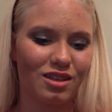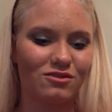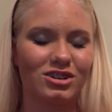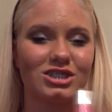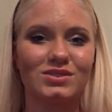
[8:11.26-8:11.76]

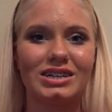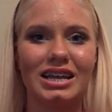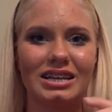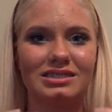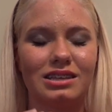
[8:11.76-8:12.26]
first one
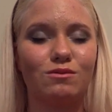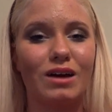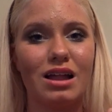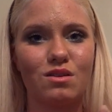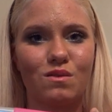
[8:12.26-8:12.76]
is the
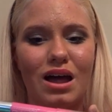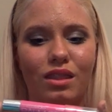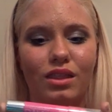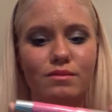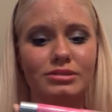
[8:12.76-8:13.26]
Wet n
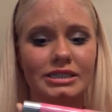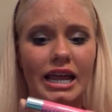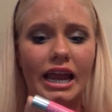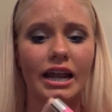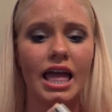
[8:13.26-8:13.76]
Wild Lip
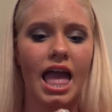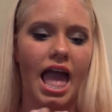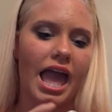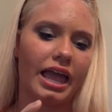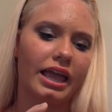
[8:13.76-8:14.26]
Stain,
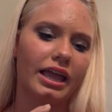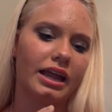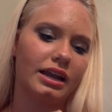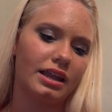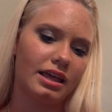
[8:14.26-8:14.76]

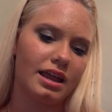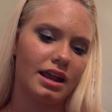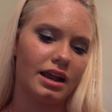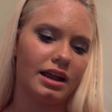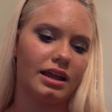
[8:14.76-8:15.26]
and
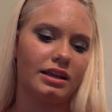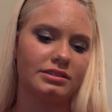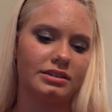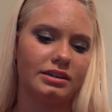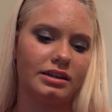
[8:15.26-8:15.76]
it
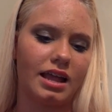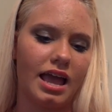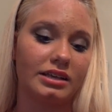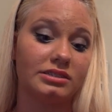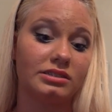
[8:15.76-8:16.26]
is in
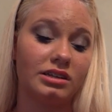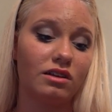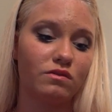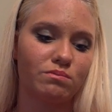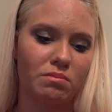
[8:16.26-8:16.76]
a
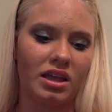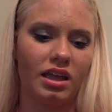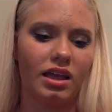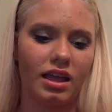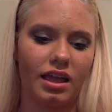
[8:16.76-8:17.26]
stiff
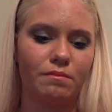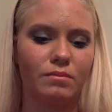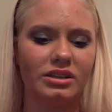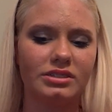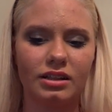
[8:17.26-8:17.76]
pink, and
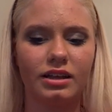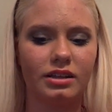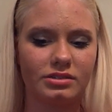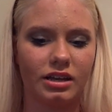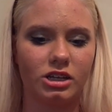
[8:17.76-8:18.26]
basically
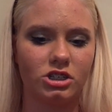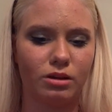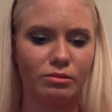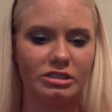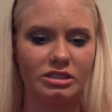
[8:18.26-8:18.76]
it's like a
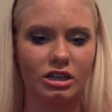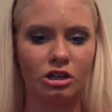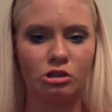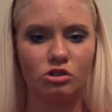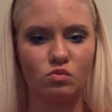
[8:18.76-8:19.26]
chubby stick.
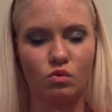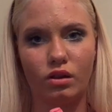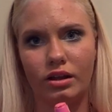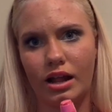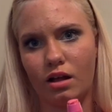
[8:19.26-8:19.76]
You just
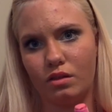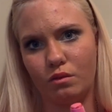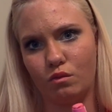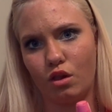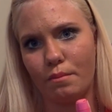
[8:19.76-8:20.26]
roll it out and
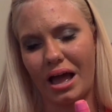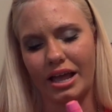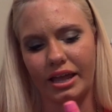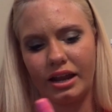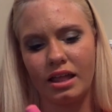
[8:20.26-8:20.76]
then roll it
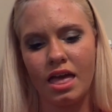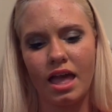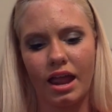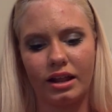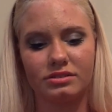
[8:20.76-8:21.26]
back in,
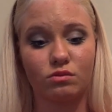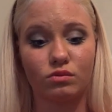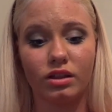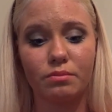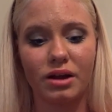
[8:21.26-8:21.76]
and it's a
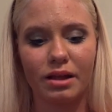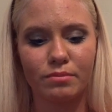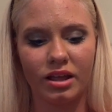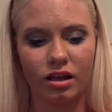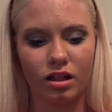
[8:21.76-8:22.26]
really bright
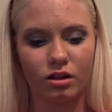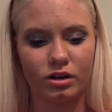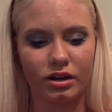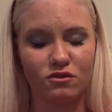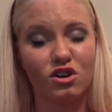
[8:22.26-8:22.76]
pink color.
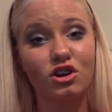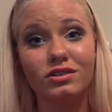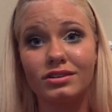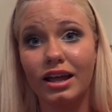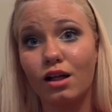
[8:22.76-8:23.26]
And if you
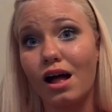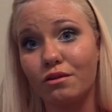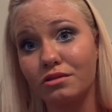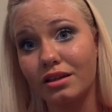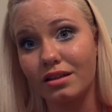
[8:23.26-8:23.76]
couldn't tell, I
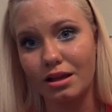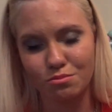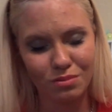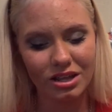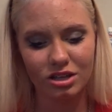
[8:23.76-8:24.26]
really like
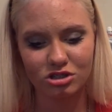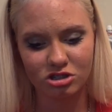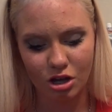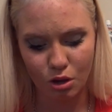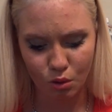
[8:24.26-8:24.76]
pink,
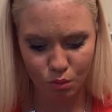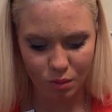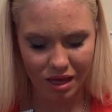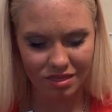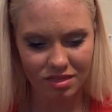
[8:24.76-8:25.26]
so
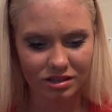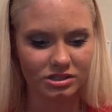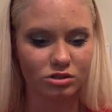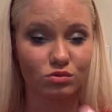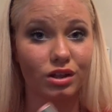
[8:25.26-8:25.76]
I think
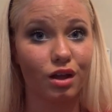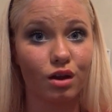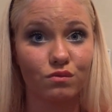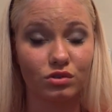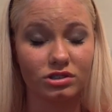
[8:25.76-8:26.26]
this is really
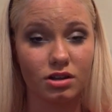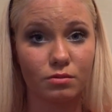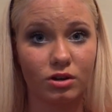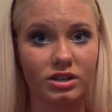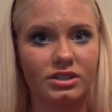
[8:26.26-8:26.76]
good for
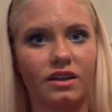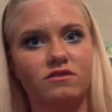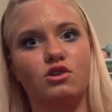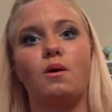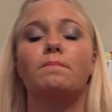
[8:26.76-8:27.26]
summer because it
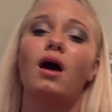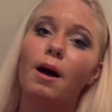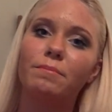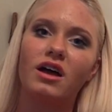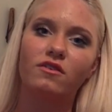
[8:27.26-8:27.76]
gives you a
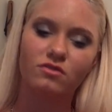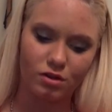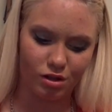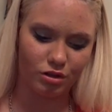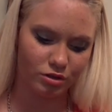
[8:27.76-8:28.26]
pop
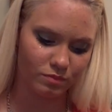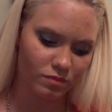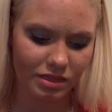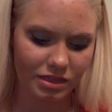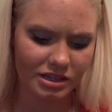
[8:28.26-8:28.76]
of color.
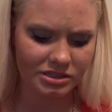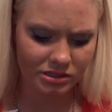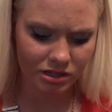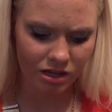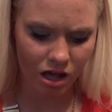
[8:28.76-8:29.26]

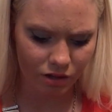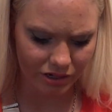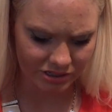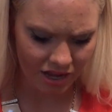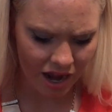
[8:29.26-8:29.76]
This color
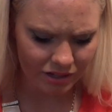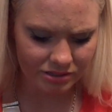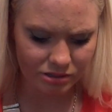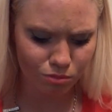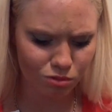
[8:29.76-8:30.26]
is kind of
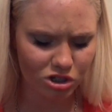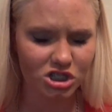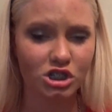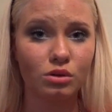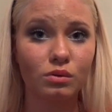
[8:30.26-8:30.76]
similar
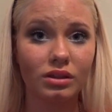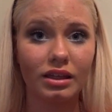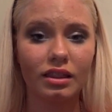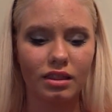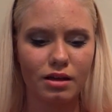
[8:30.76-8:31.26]
to
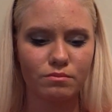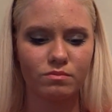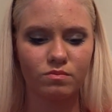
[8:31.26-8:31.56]
the lip